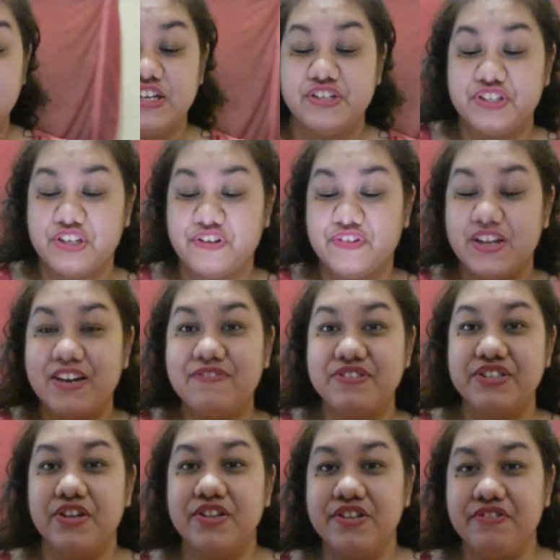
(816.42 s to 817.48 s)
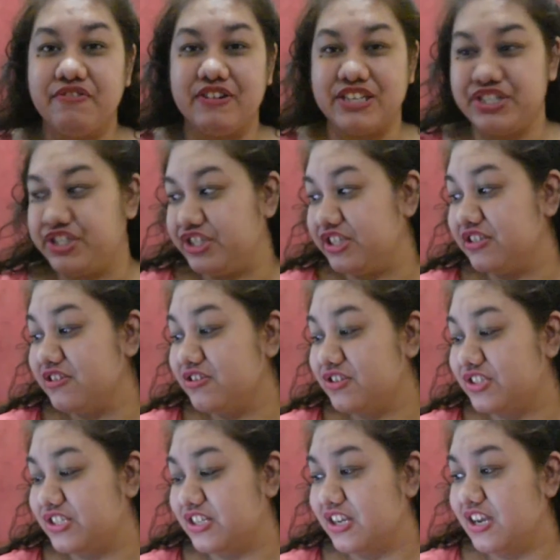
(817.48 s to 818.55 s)
So that was all the
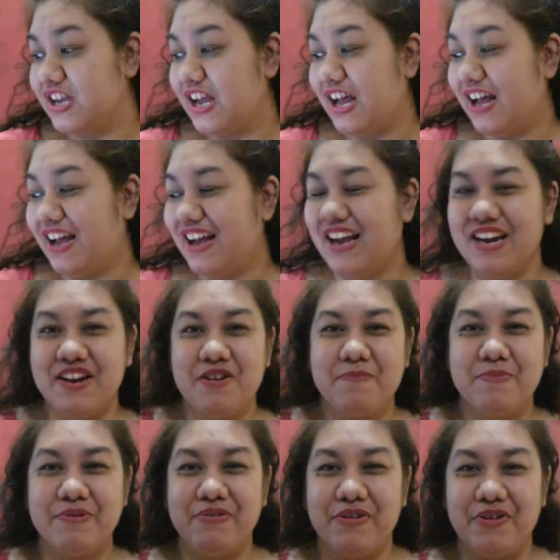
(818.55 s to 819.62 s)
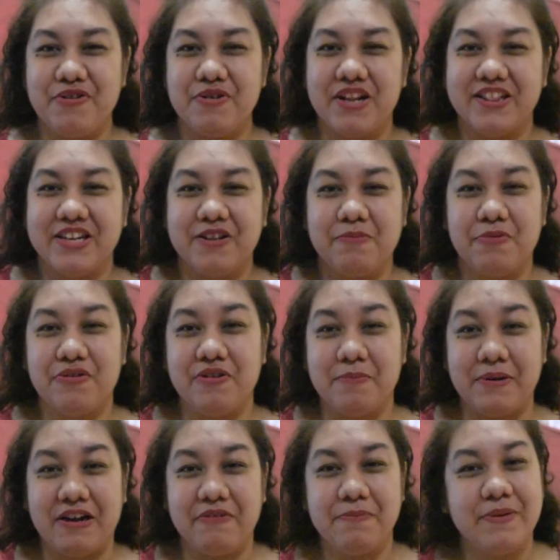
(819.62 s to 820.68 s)
questions. I hope you learned a little more
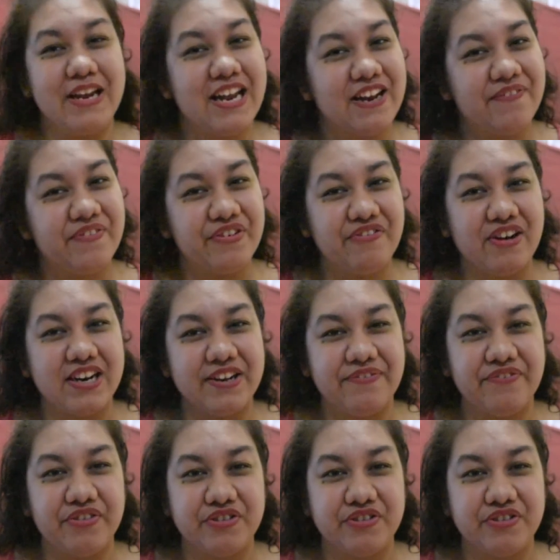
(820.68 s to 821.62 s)
about me, and if you want a